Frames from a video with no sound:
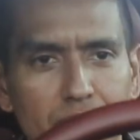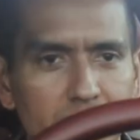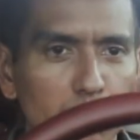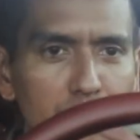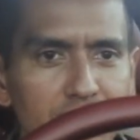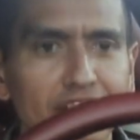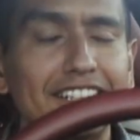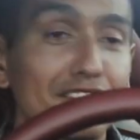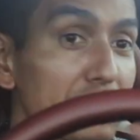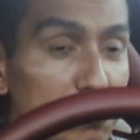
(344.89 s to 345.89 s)
everything was
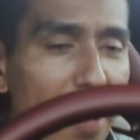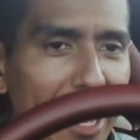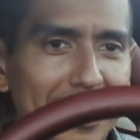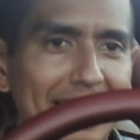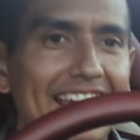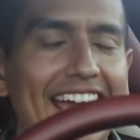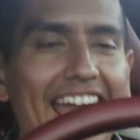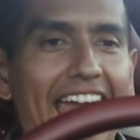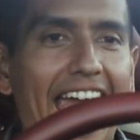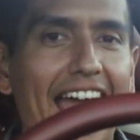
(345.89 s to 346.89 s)
still in spec,
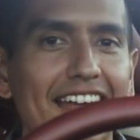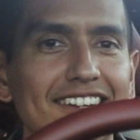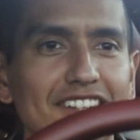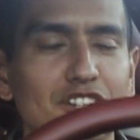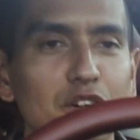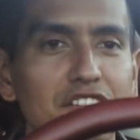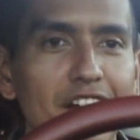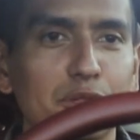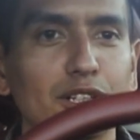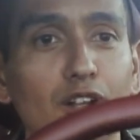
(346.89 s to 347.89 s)
and it turns
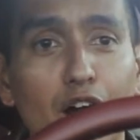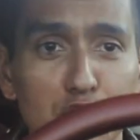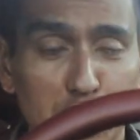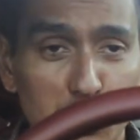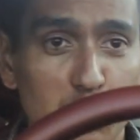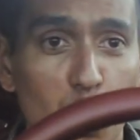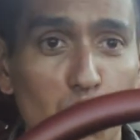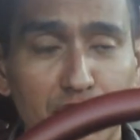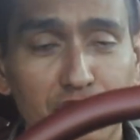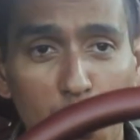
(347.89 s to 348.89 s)
out the launch control
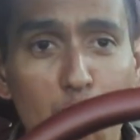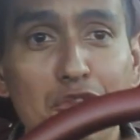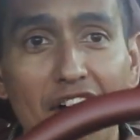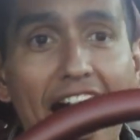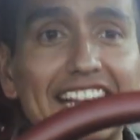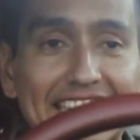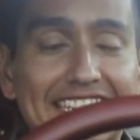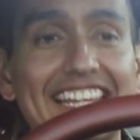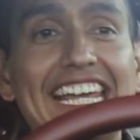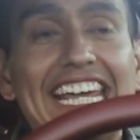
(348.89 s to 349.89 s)
was so
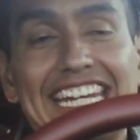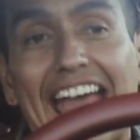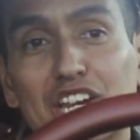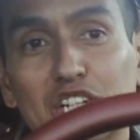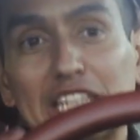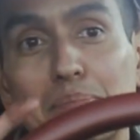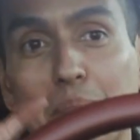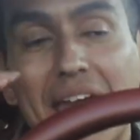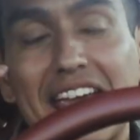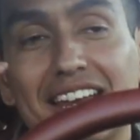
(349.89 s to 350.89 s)
violent, it actually
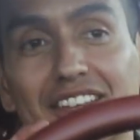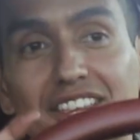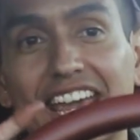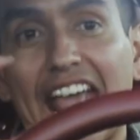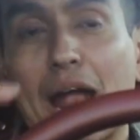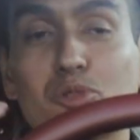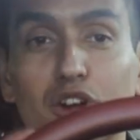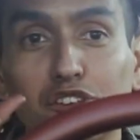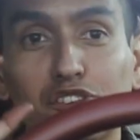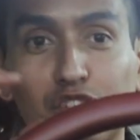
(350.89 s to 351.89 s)
made the
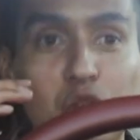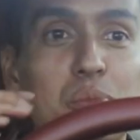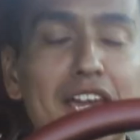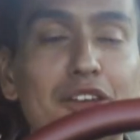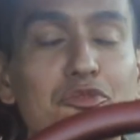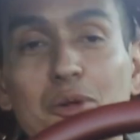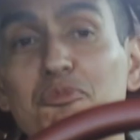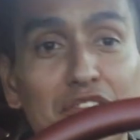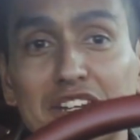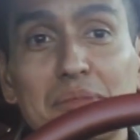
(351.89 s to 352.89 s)
camera zoom in
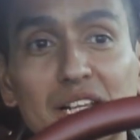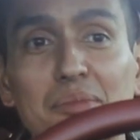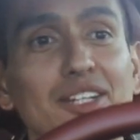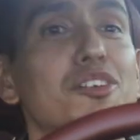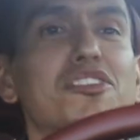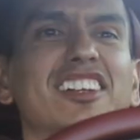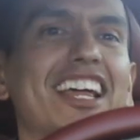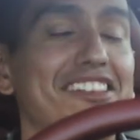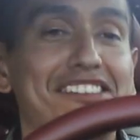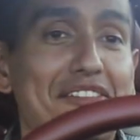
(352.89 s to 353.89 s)
from 50 millimeters to
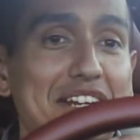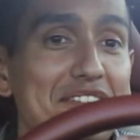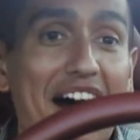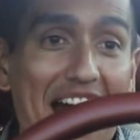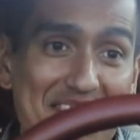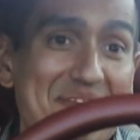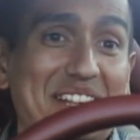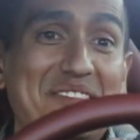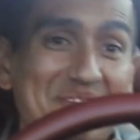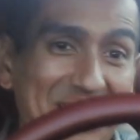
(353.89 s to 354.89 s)
like 75
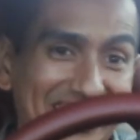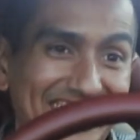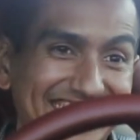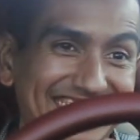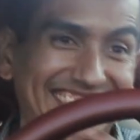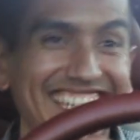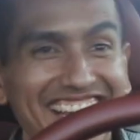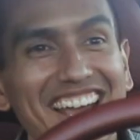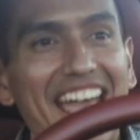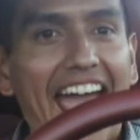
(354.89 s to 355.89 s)
millimeters,
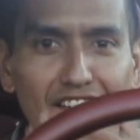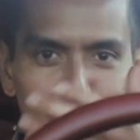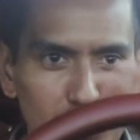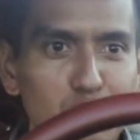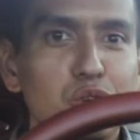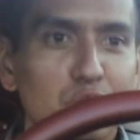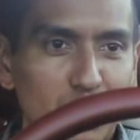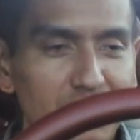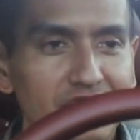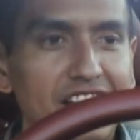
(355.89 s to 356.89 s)
as you
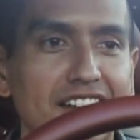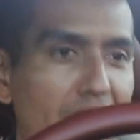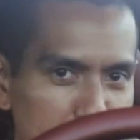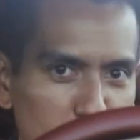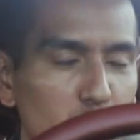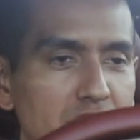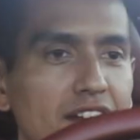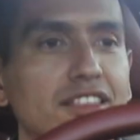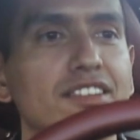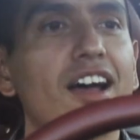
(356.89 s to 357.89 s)
could see, and I couldn't at the